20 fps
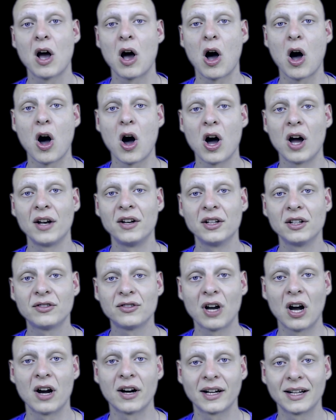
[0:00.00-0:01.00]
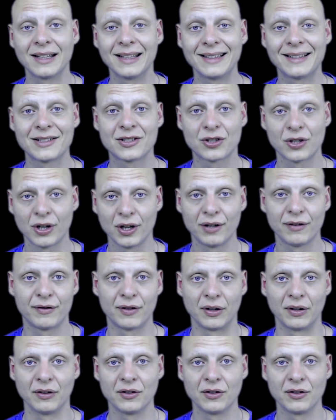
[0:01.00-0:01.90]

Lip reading: on the targeted server.